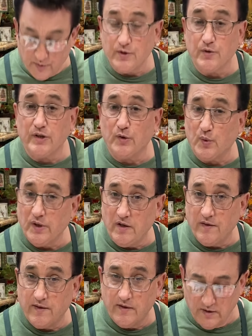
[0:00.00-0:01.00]
were doing a
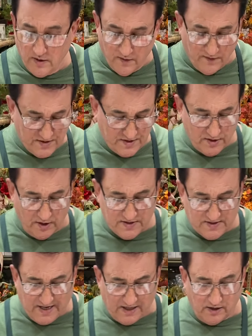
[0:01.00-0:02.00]
wreath, this is
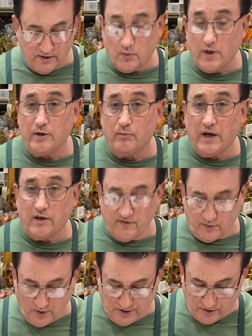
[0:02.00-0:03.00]
exactly the right amount
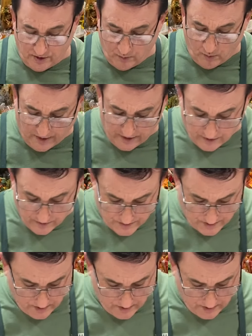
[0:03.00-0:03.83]
for what you're going to want to use.